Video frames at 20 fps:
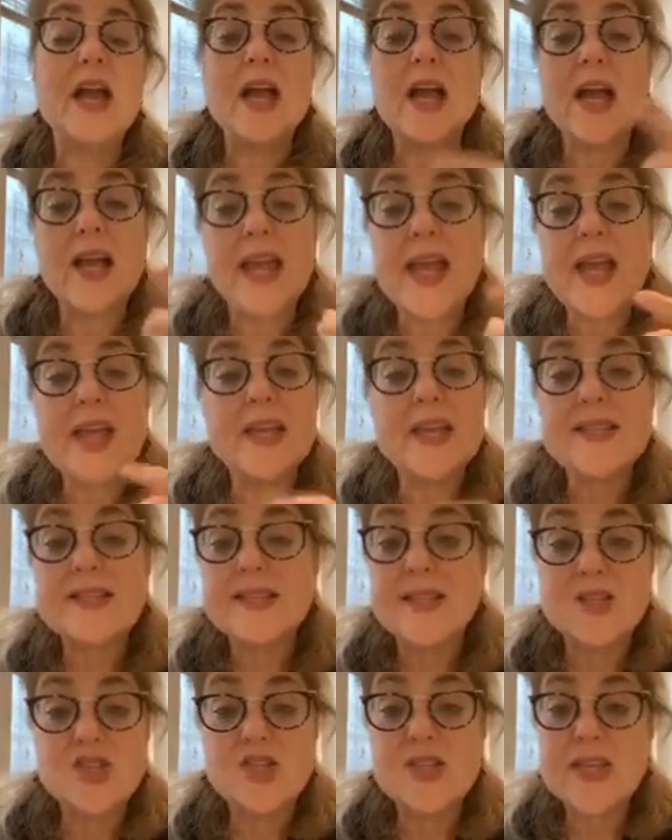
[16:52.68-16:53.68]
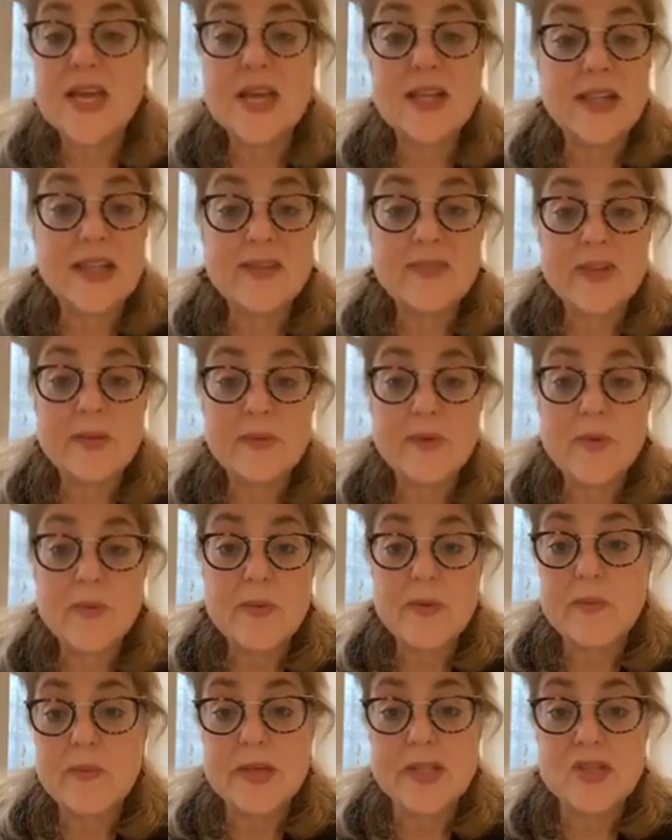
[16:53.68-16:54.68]
again, it's just not a lifetime
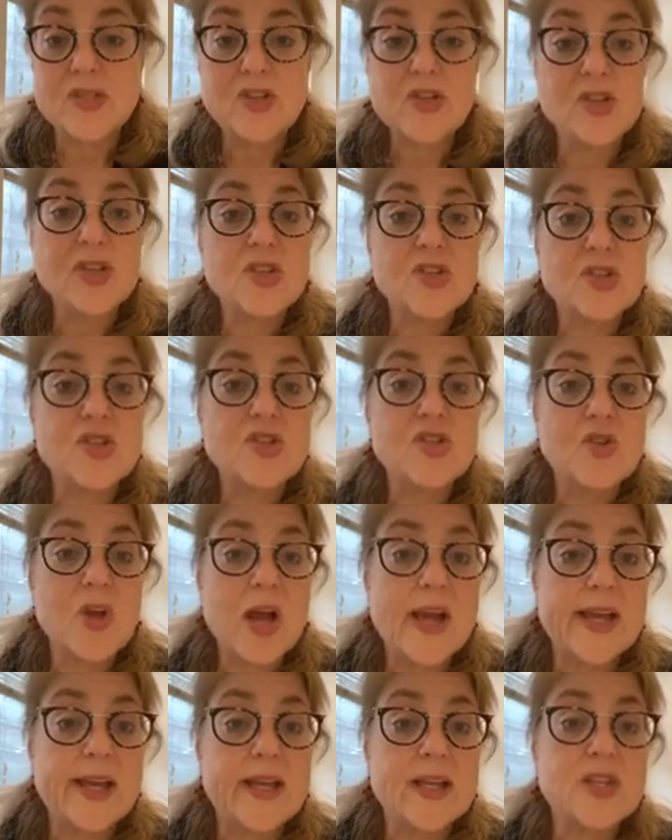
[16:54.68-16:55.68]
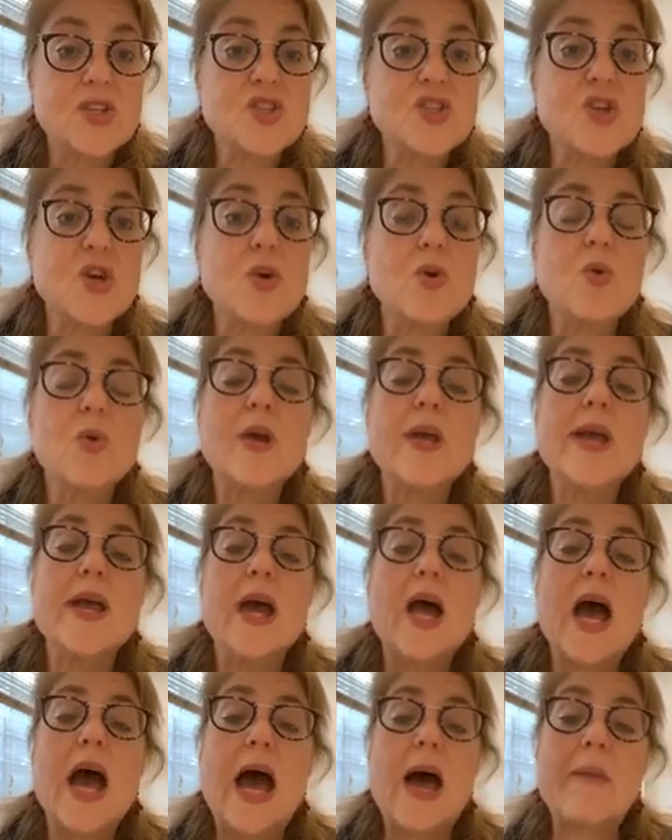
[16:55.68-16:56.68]
commitment, so you can just try it. So
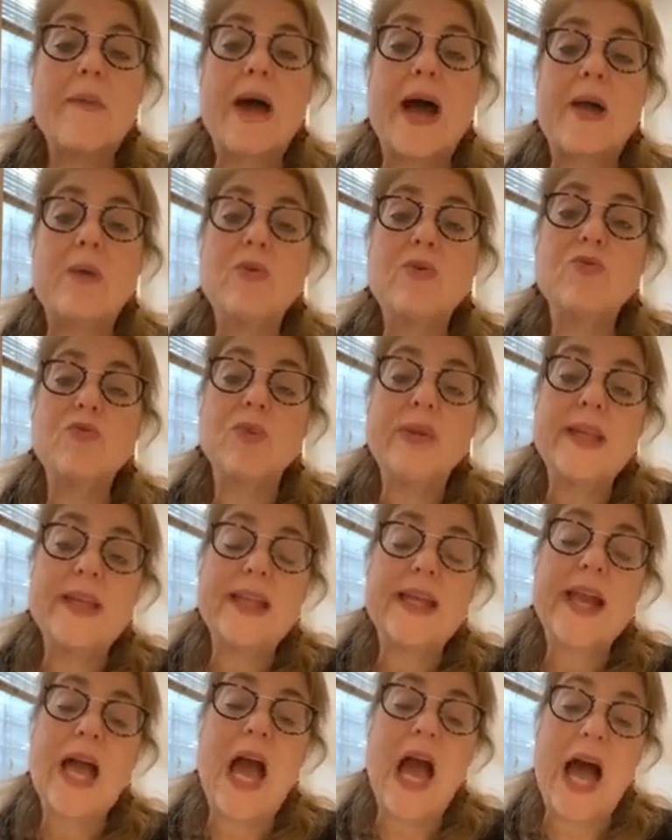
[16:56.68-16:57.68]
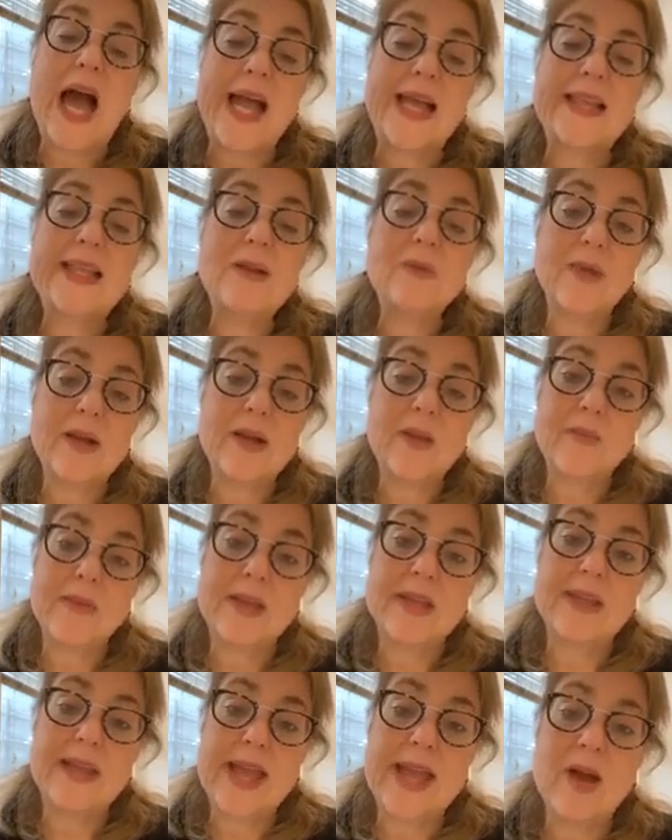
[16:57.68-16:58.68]
I would really highly
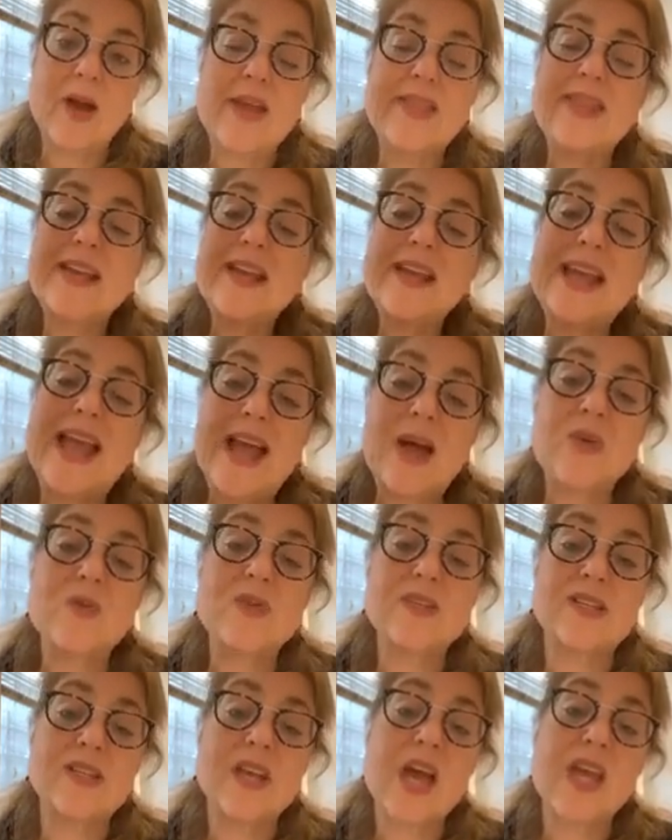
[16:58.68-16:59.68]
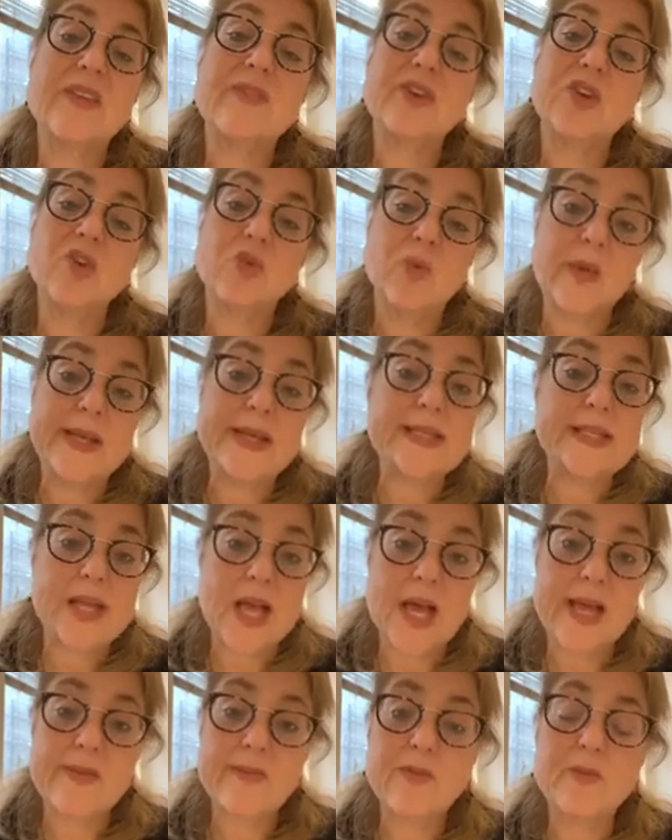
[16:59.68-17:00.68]
recommend now. I think now is kind of a great
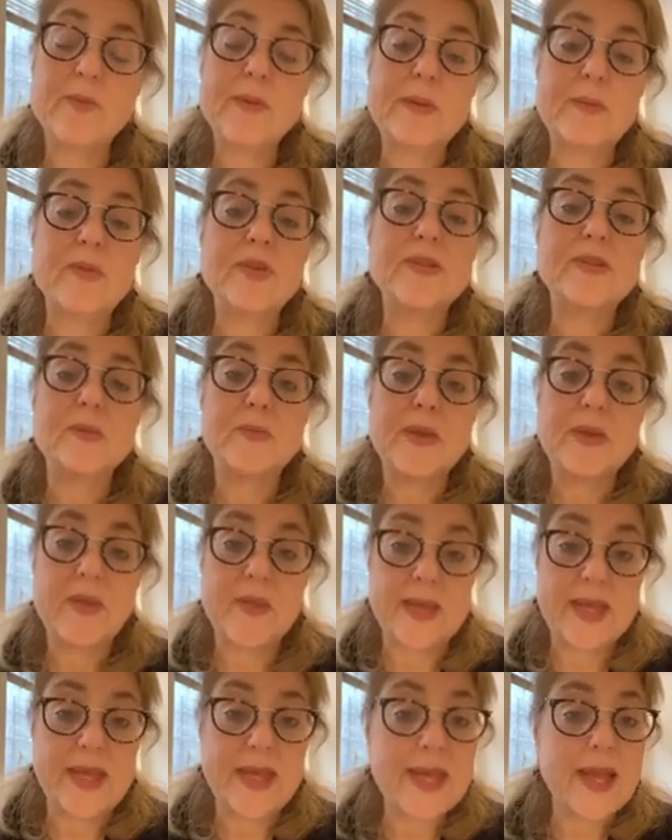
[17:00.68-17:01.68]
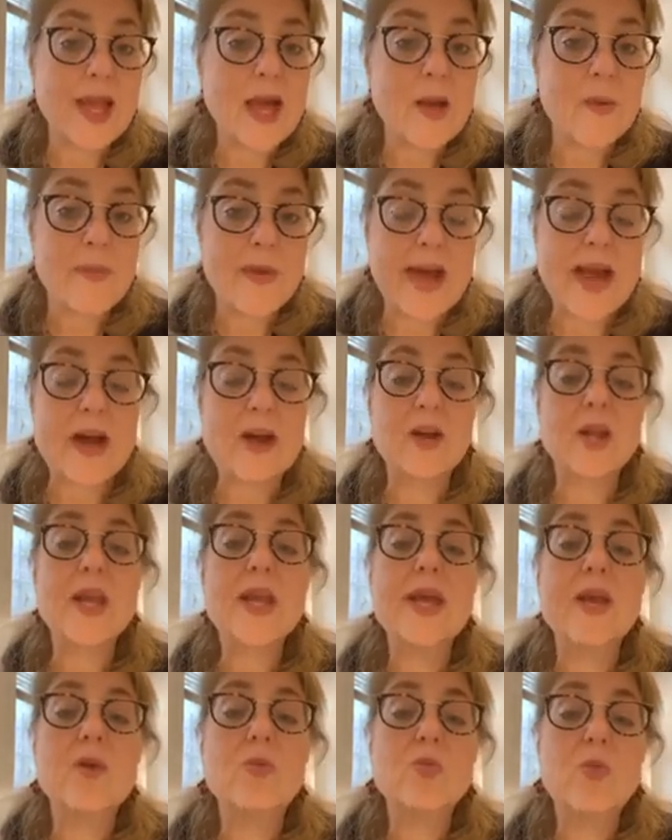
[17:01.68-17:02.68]
time for people to be thinking about
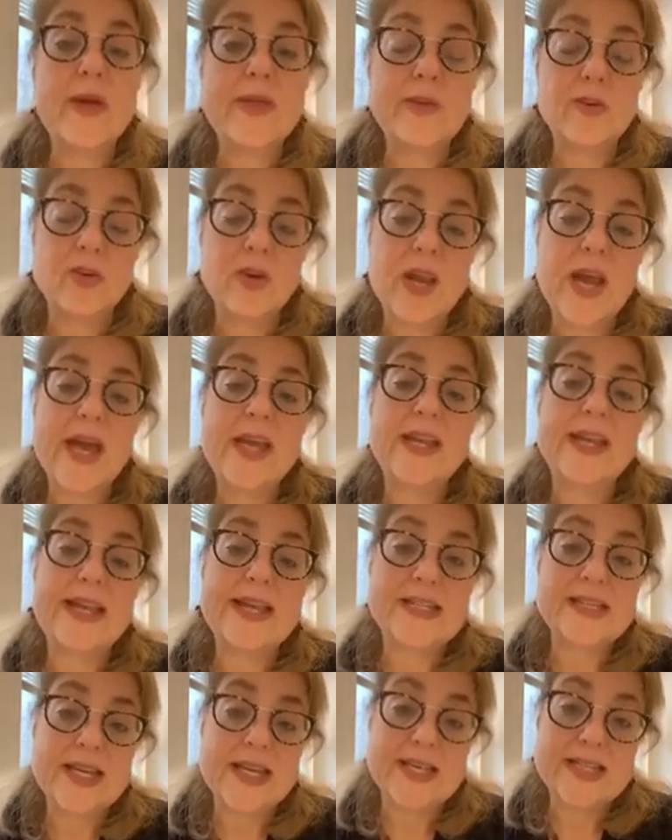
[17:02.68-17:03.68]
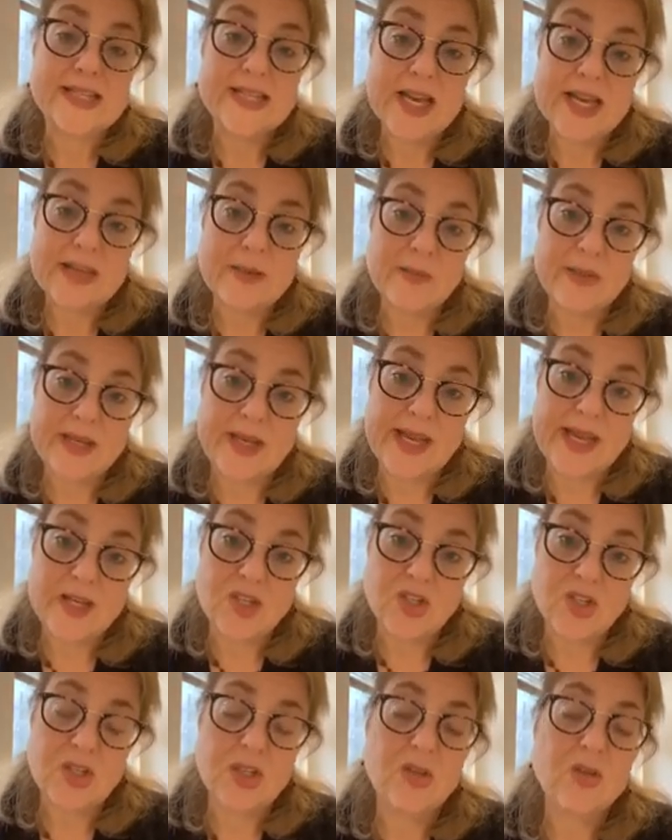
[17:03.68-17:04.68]
whether or not an anti-anxiety
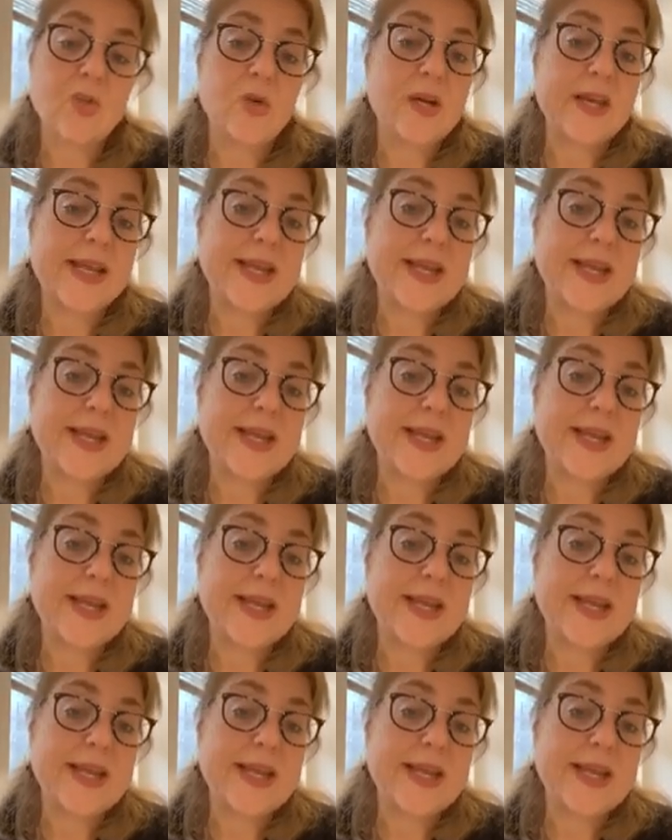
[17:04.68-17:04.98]
medication or an